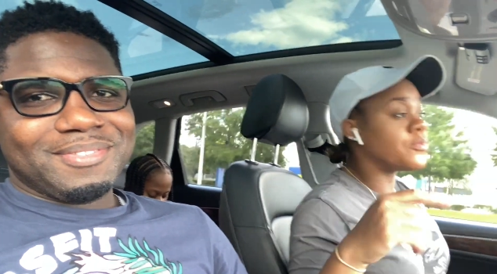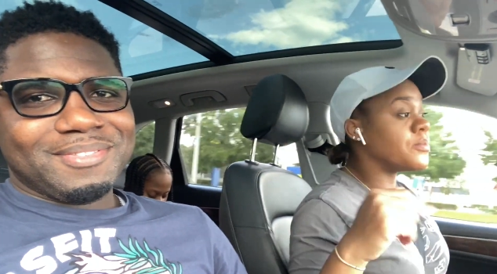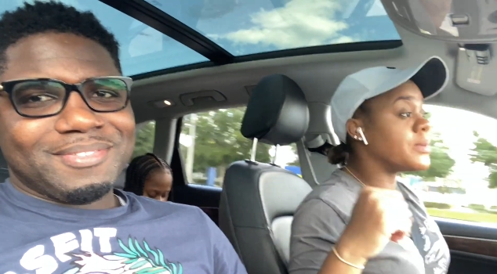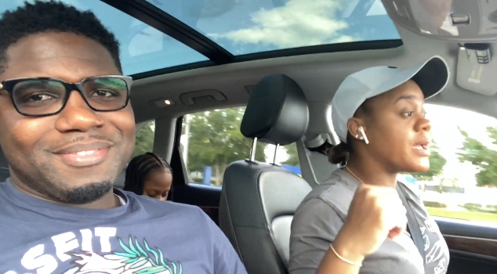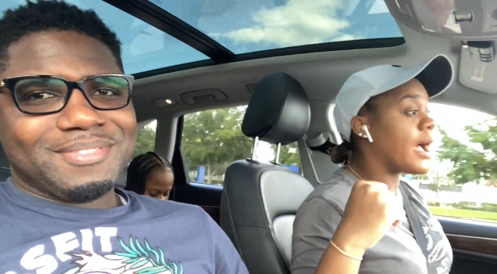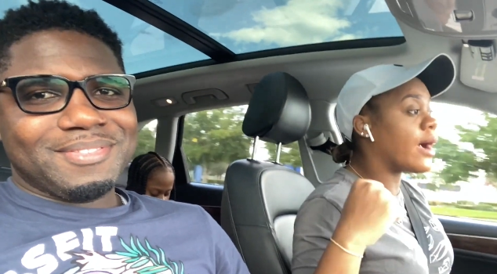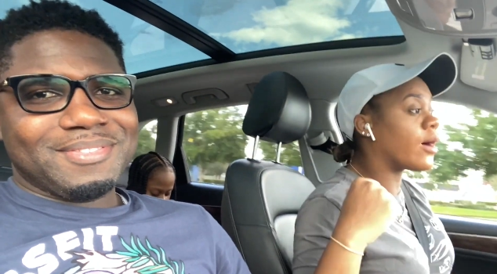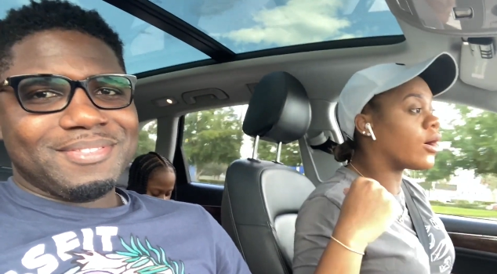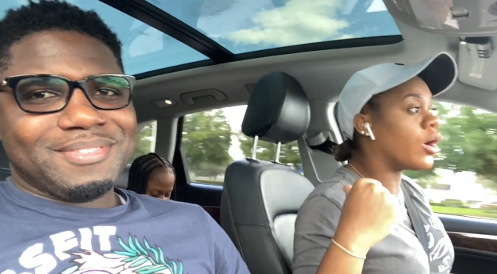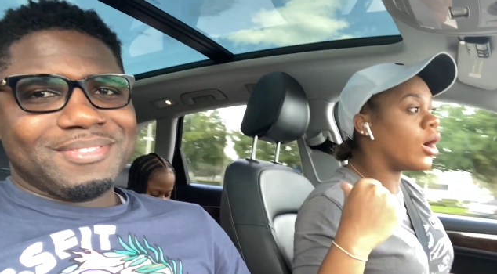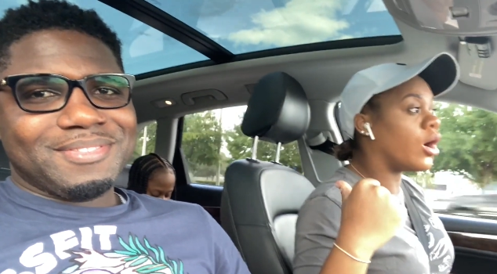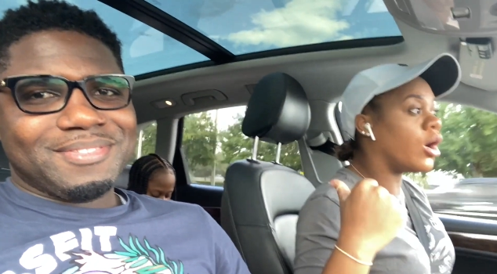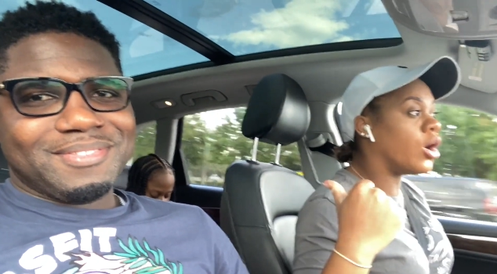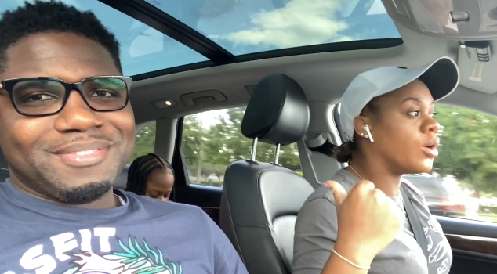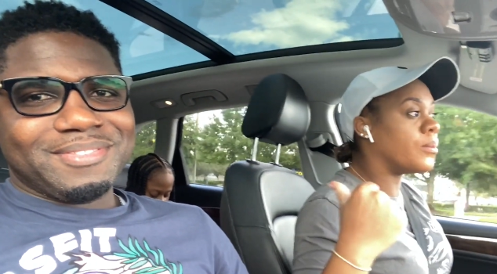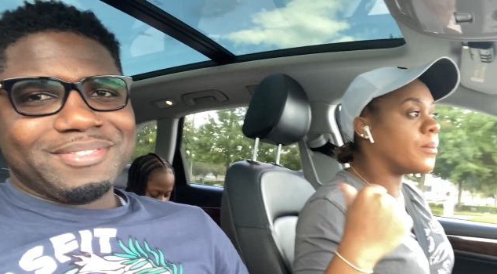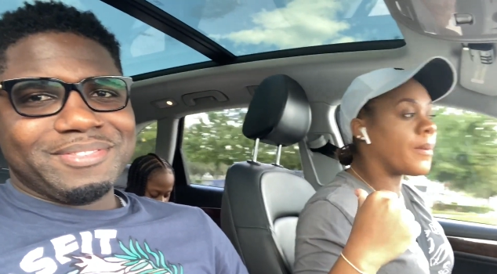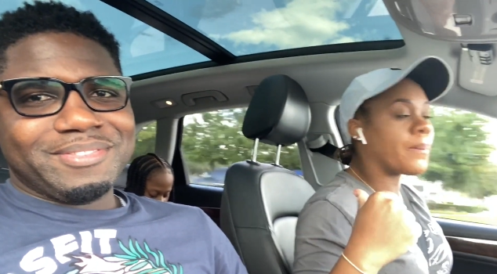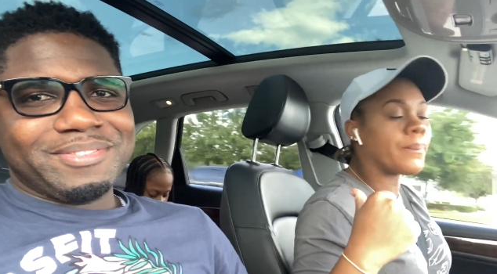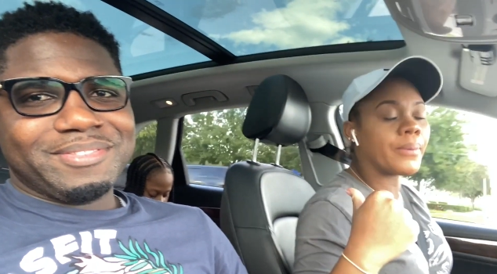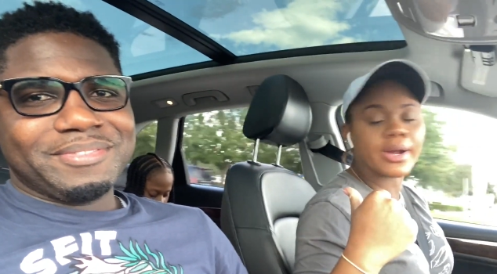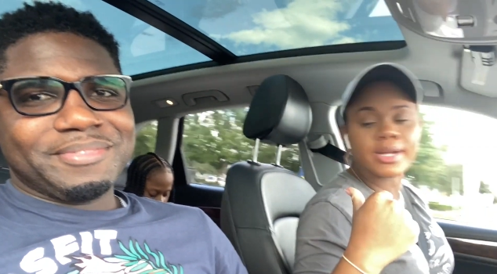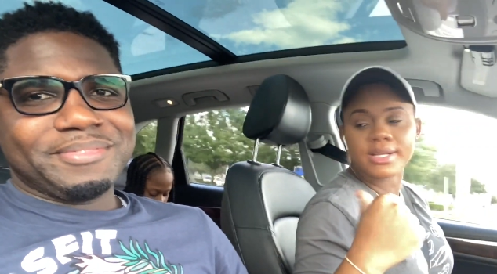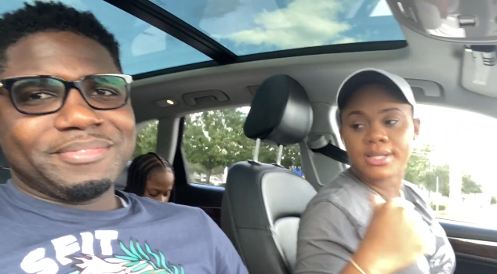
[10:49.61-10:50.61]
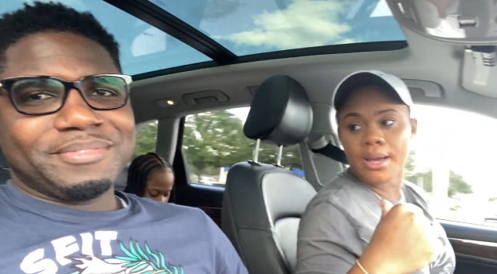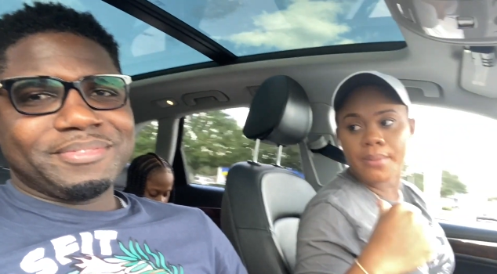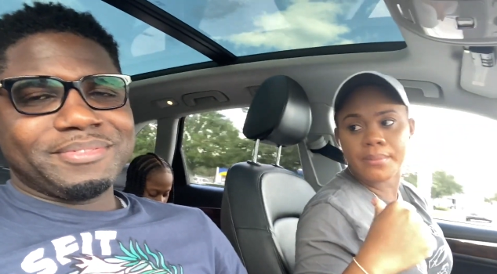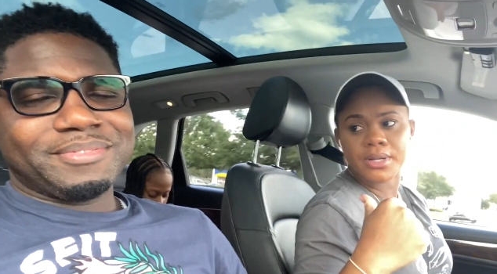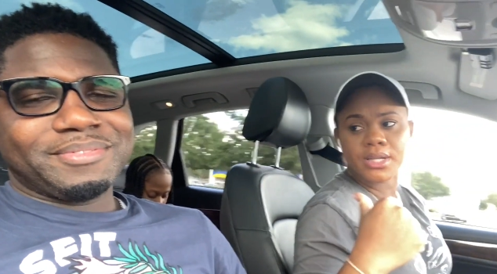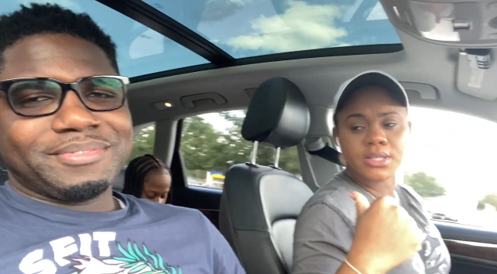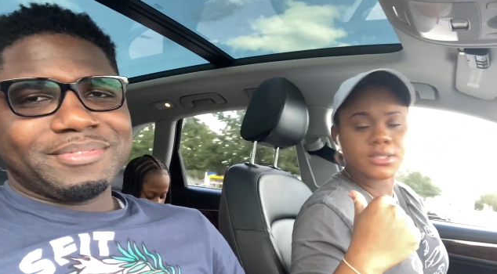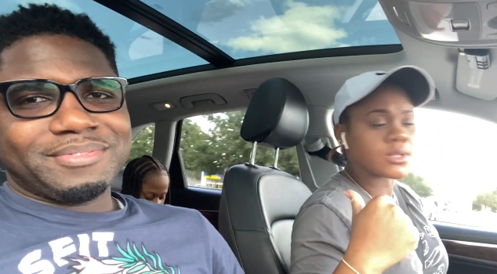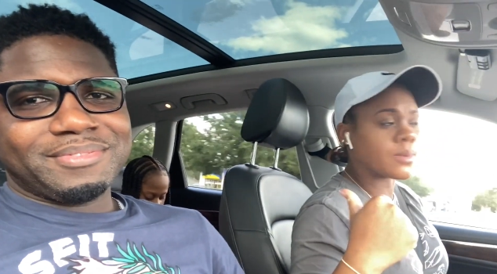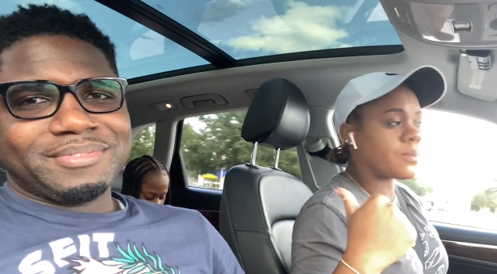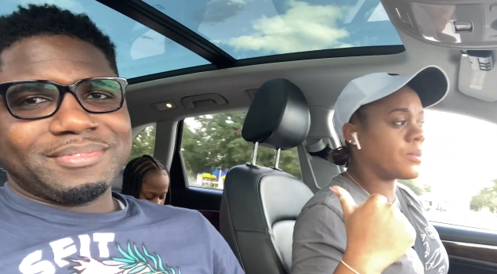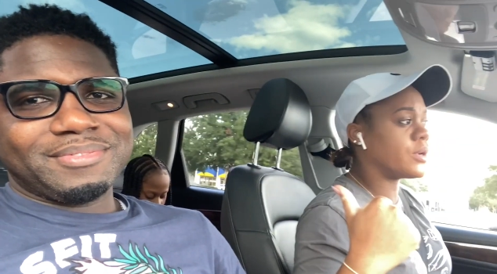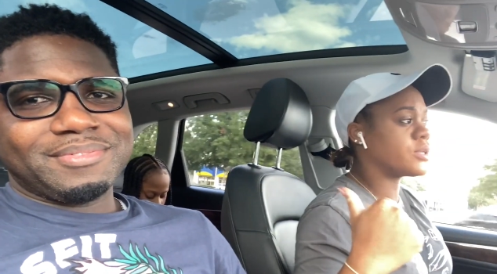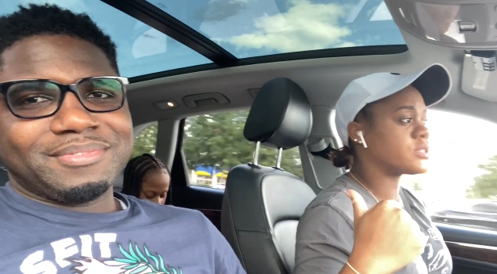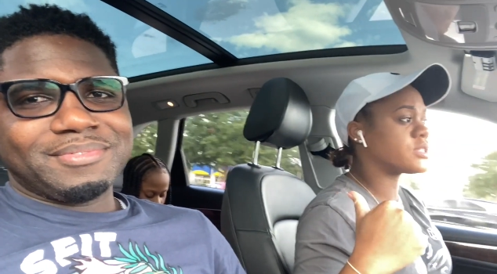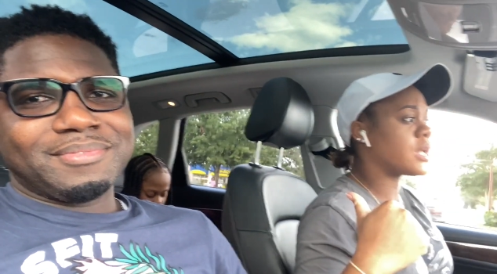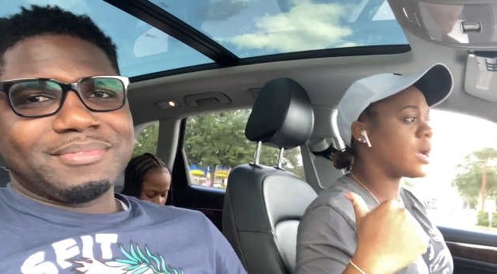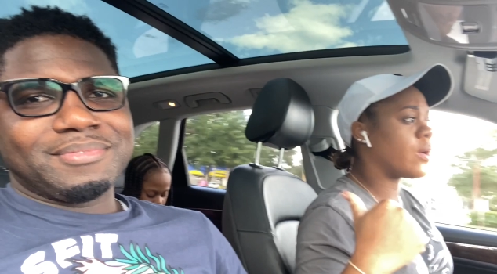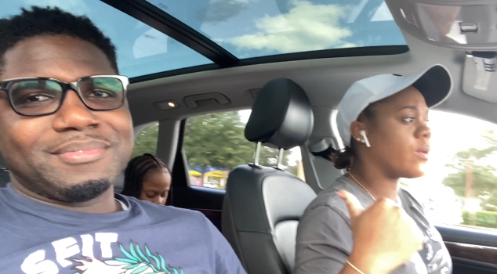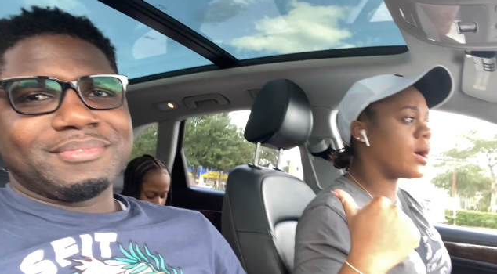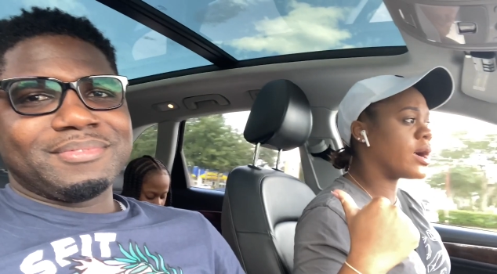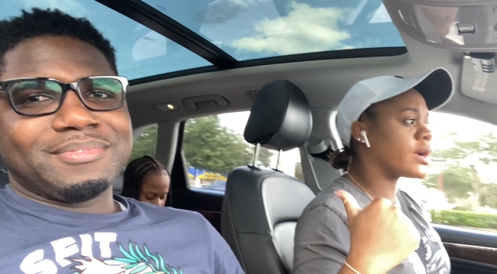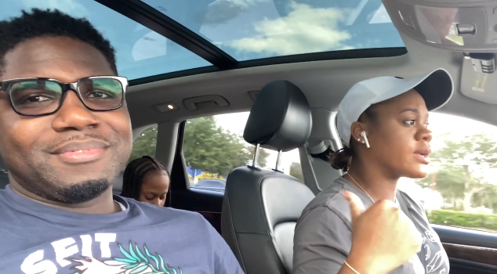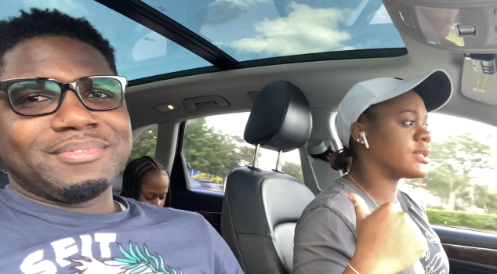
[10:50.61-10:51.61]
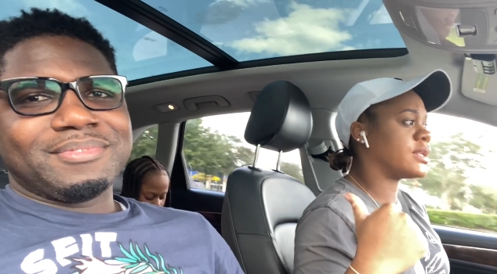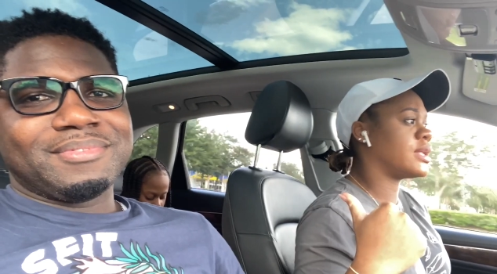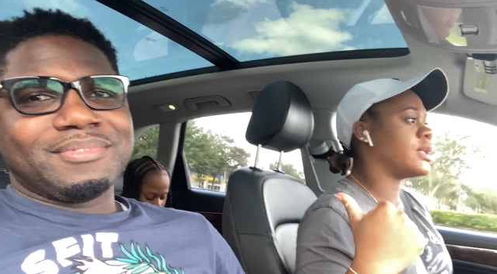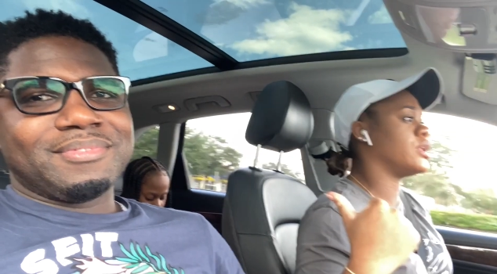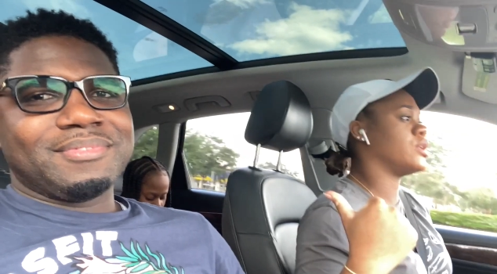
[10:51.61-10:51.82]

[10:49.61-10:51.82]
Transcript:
Speaker 1: I go me pregnant, me not supposed to walk in on a